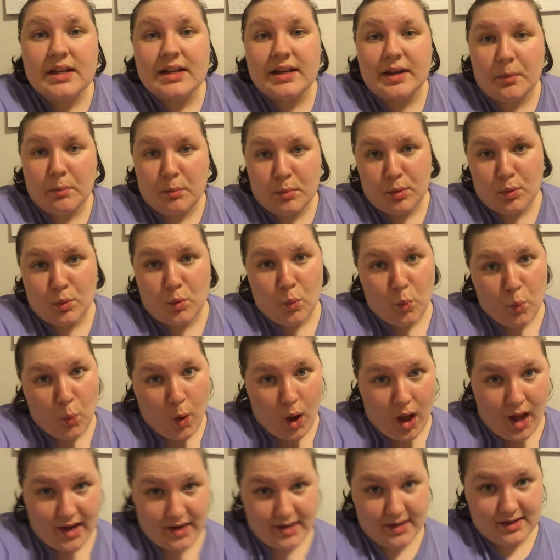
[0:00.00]
Number
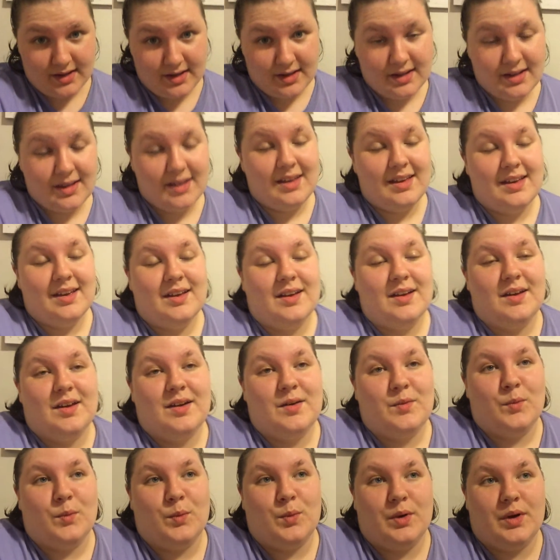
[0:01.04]
1
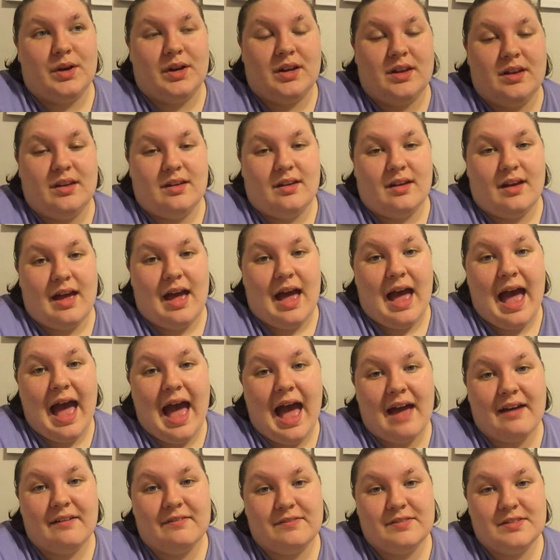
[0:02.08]
would
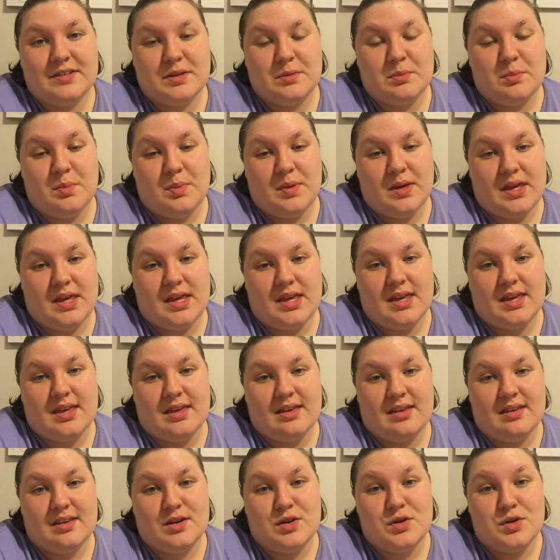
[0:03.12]
have to
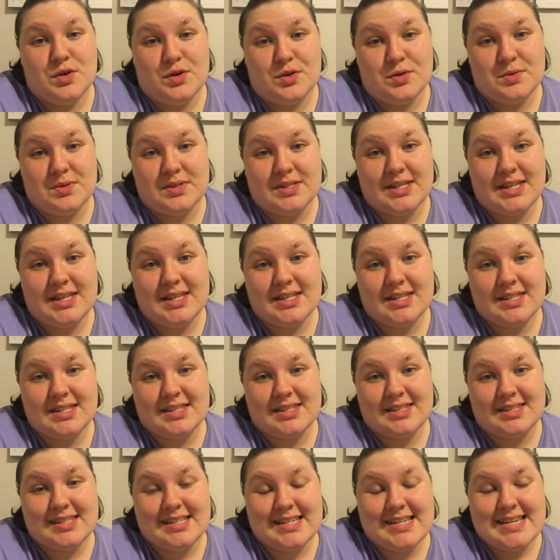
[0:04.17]
be
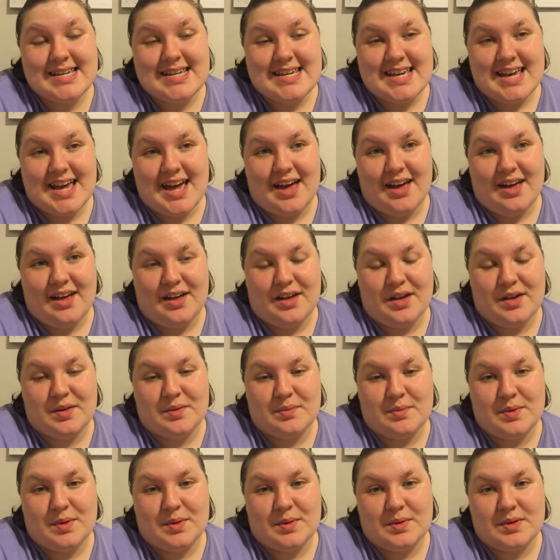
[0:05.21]
Newsies.
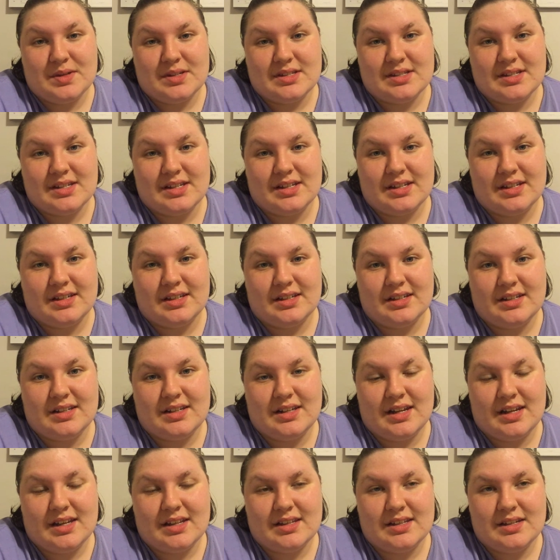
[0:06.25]
It was I
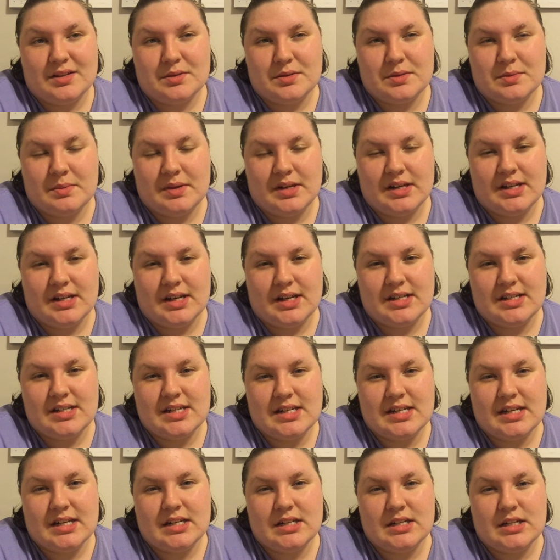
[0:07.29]
think it was made in
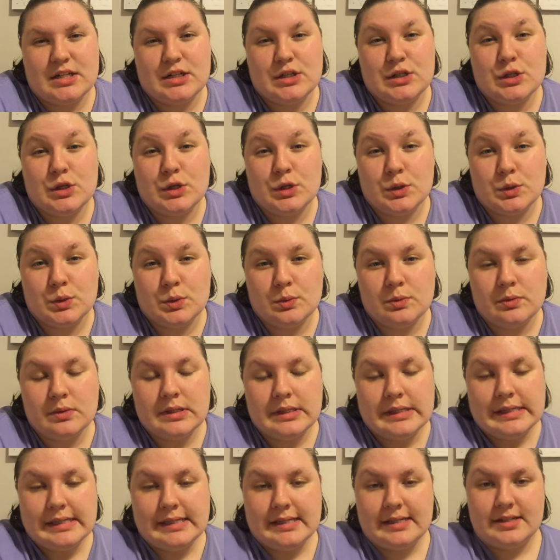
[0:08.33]
1992,
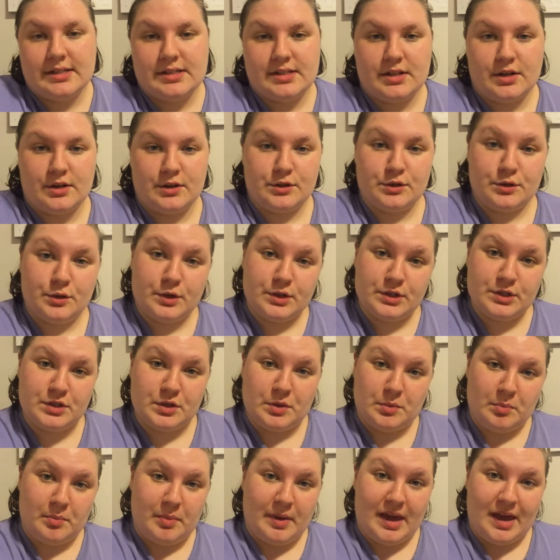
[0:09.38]
and it stars
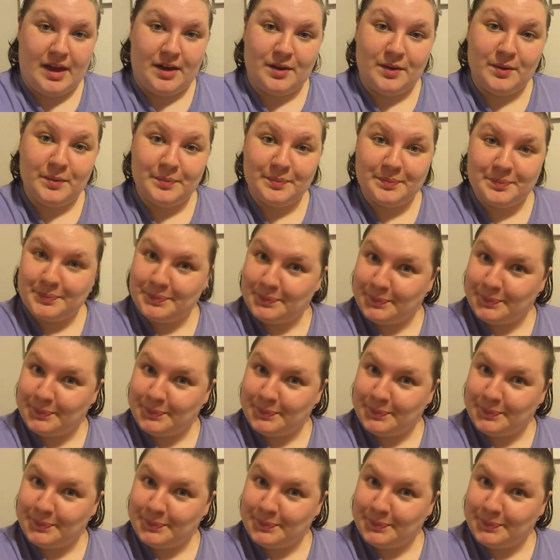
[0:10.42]
Christian Bale.